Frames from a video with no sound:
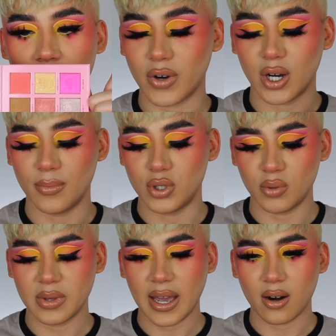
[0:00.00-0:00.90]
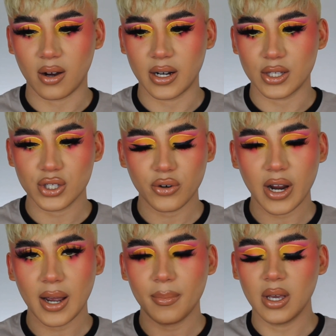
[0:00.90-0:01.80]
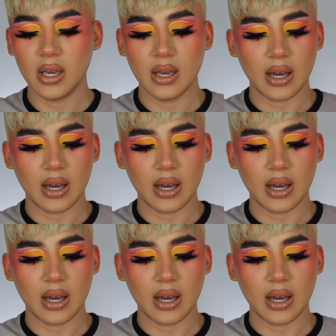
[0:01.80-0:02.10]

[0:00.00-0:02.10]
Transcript: I've duped that on Instagram.